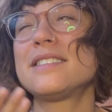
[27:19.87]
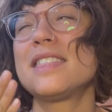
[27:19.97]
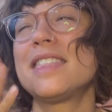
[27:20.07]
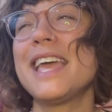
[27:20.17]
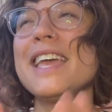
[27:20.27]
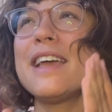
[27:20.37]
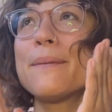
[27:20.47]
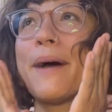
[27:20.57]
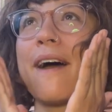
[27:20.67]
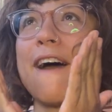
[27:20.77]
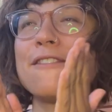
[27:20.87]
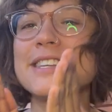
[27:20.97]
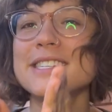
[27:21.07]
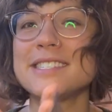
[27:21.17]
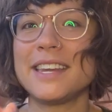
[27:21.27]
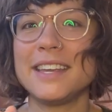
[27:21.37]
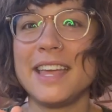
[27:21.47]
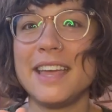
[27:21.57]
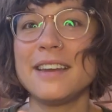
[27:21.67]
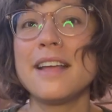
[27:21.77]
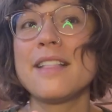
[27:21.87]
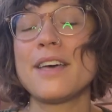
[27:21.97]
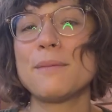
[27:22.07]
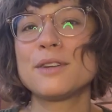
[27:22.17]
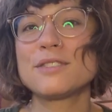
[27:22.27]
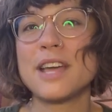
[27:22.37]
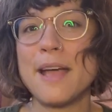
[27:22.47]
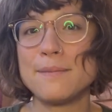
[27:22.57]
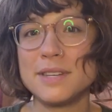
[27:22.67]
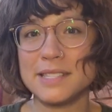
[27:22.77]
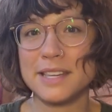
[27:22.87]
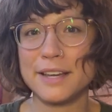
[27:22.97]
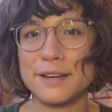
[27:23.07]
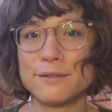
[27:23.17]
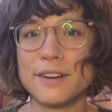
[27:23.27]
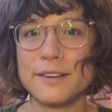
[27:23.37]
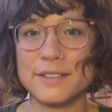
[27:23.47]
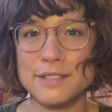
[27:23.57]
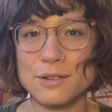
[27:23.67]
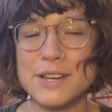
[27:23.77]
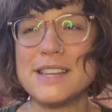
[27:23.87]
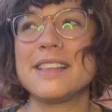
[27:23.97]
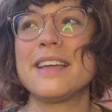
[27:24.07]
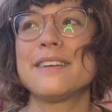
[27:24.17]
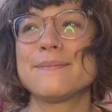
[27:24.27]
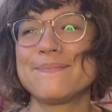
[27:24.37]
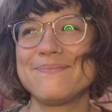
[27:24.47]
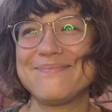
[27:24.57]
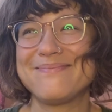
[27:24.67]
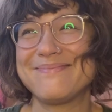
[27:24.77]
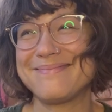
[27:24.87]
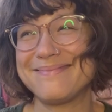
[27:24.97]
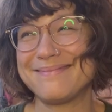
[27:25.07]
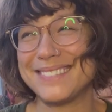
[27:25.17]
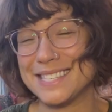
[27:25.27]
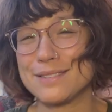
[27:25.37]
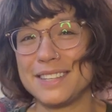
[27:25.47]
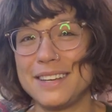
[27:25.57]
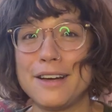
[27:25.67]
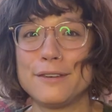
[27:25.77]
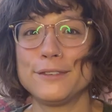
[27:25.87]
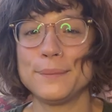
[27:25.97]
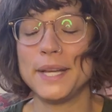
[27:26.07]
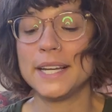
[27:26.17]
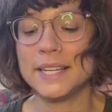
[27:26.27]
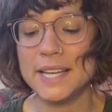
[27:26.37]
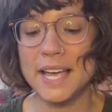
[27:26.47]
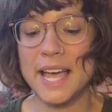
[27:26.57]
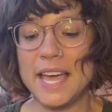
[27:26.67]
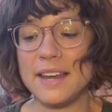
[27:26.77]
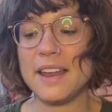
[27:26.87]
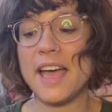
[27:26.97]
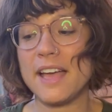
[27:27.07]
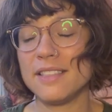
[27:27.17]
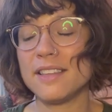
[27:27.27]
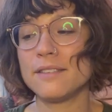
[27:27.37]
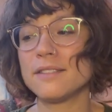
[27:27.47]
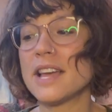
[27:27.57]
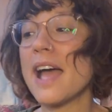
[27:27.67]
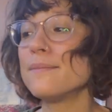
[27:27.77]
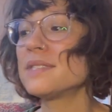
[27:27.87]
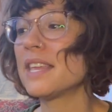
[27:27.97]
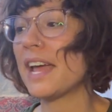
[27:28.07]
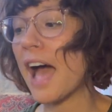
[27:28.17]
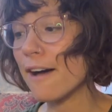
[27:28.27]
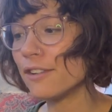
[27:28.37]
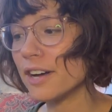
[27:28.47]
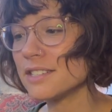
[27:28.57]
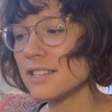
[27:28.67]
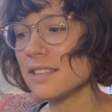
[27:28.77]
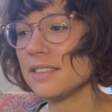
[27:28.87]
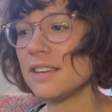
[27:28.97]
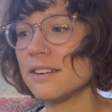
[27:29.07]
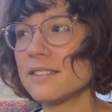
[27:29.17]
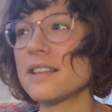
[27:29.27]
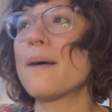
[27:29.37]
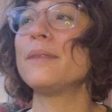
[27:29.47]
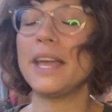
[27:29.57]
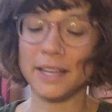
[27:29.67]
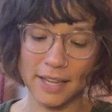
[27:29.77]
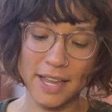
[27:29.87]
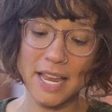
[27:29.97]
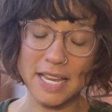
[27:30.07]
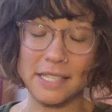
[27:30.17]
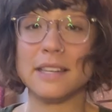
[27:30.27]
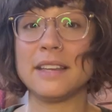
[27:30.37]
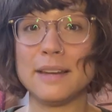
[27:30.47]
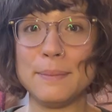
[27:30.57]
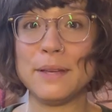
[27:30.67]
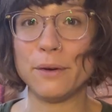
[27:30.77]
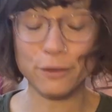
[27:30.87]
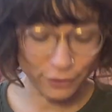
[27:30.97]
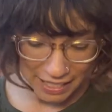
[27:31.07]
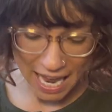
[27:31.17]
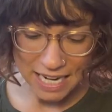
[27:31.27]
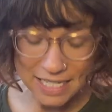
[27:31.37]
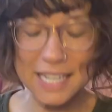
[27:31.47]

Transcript: thinking about having to dedicate that much time to sitting in front of a screen like is really hard for me. And the times that I have gone to the theaters, I'm like, is it gonna be over yet?